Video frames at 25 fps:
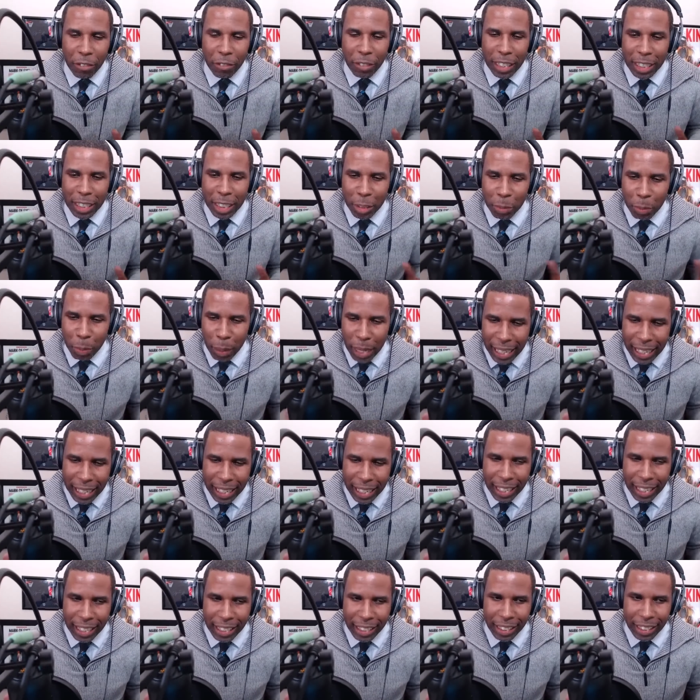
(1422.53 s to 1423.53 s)

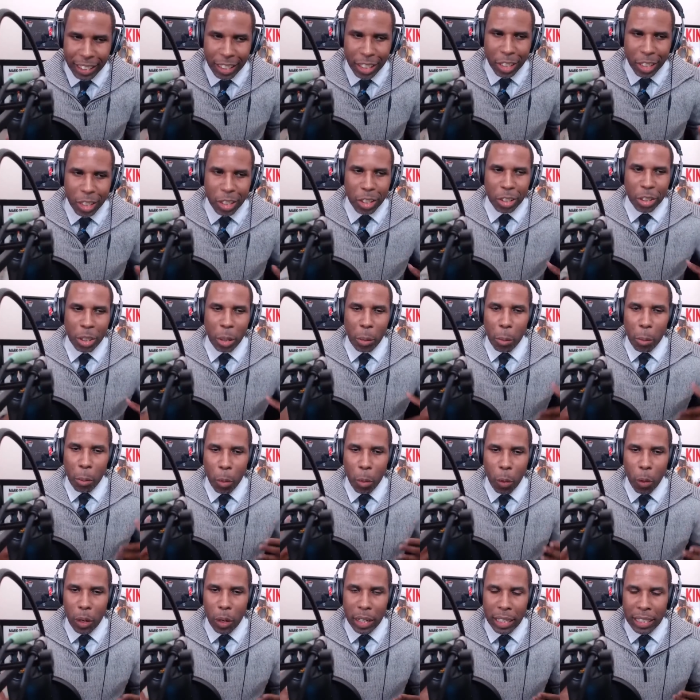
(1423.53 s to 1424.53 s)
expands, the
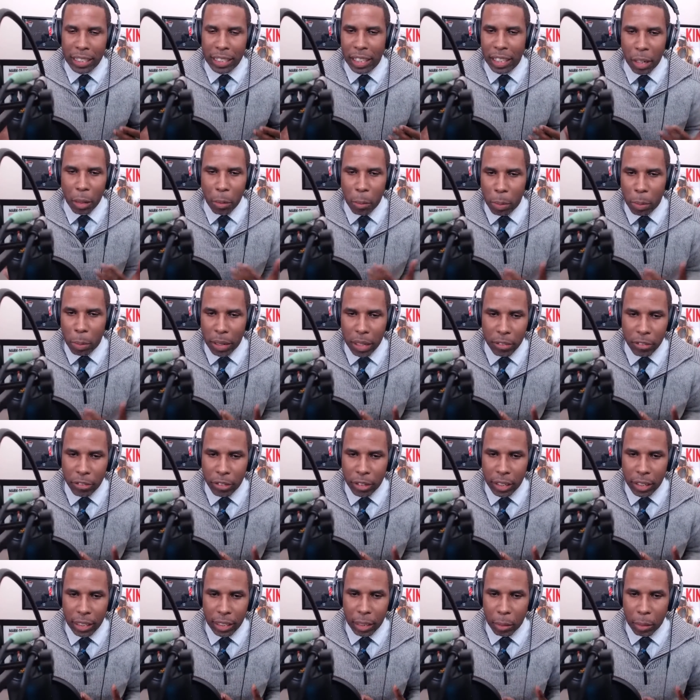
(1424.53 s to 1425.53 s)
more it's gonna
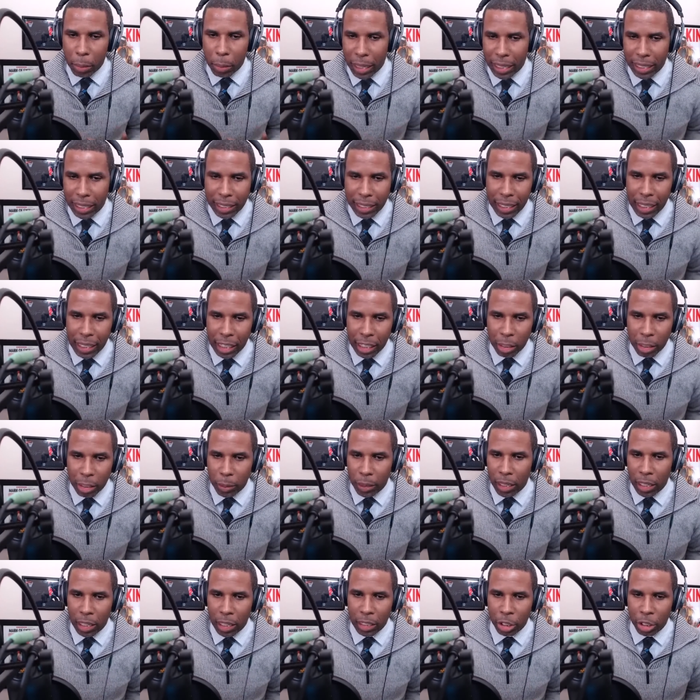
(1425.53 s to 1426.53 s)
benefit the best teams,
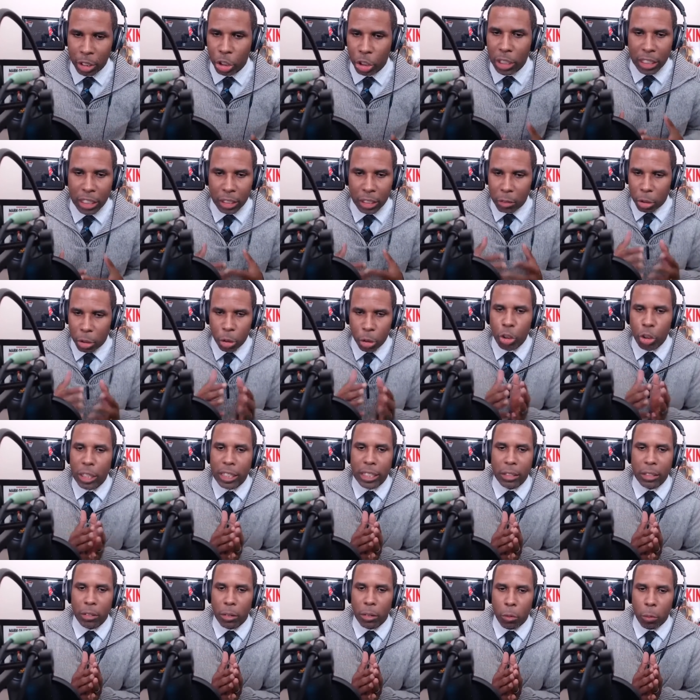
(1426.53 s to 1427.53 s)
because you just
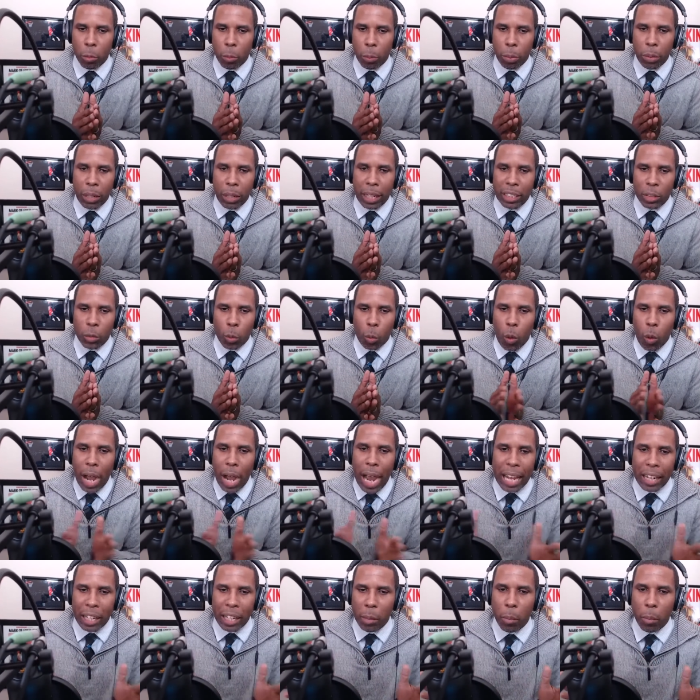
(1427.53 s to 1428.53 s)
play this
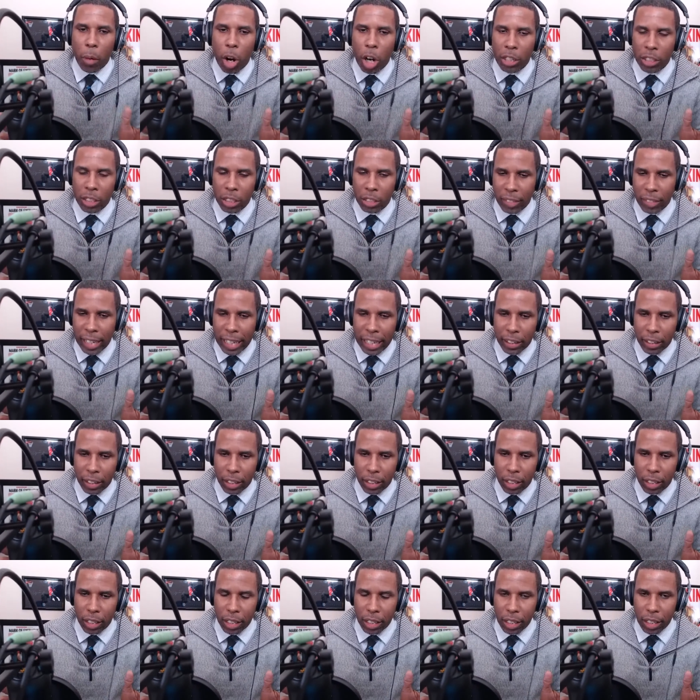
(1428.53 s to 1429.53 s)
widen the margin of
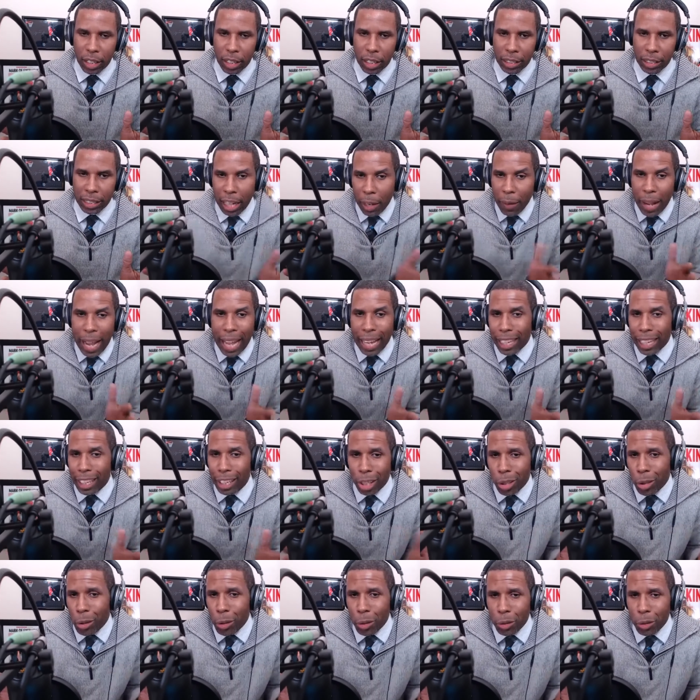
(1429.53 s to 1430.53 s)
error. Now I can
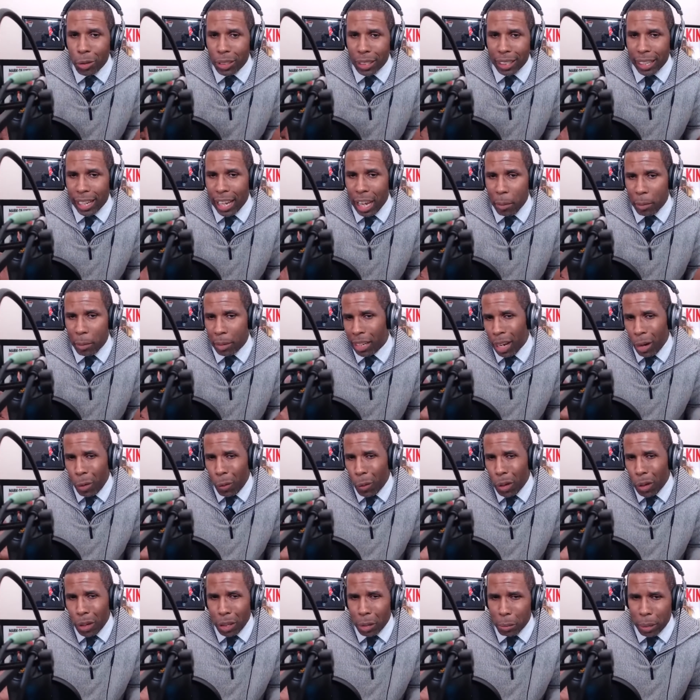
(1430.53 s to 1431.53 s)
lose a game and not
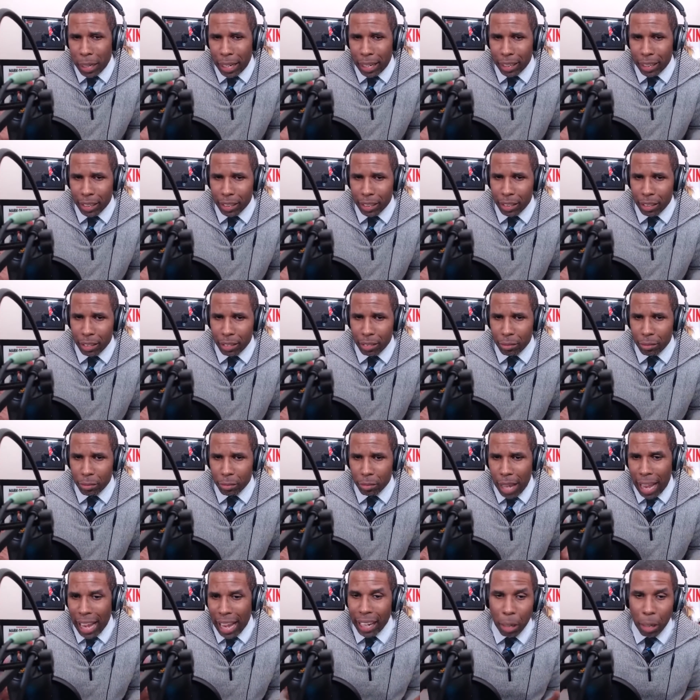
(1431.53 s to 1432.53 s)
worry about it.
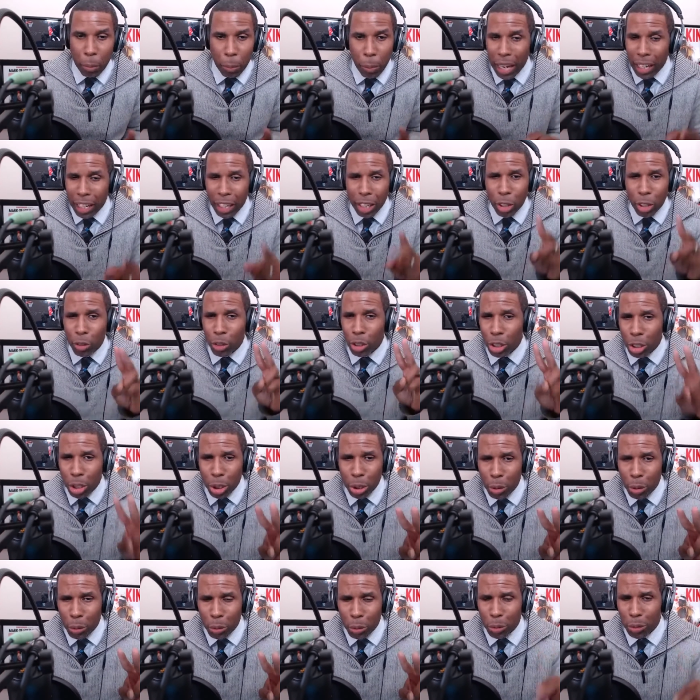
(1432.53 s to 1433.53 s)
I could probably lose
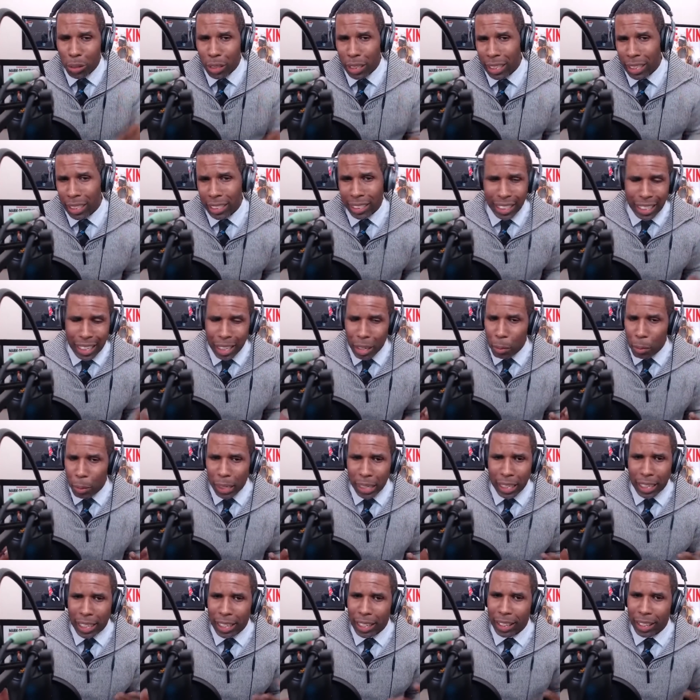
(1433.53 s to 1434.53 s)
2 and still
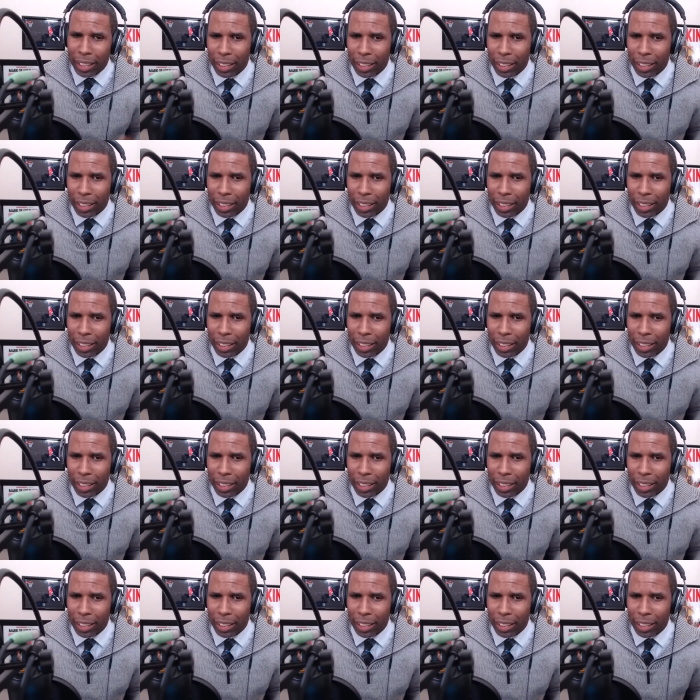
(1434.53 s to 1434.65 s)
be in.